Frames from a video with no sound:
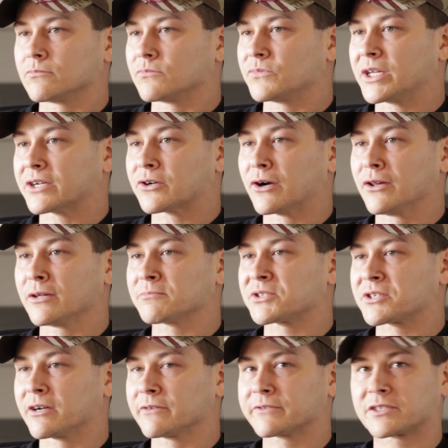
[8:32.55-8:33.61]
they call
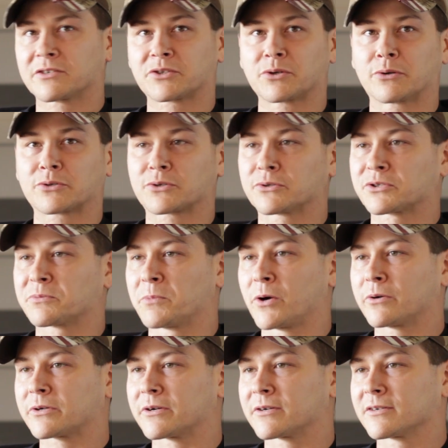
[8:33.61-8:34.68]
themselves a social
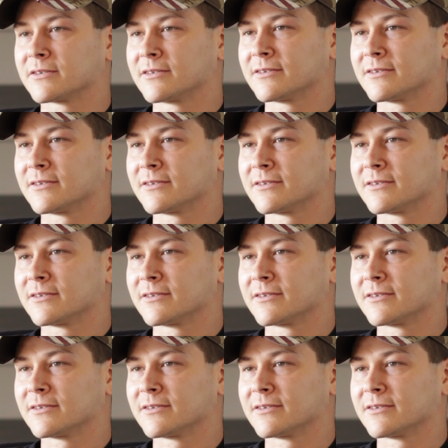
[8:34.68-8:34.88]
smoker.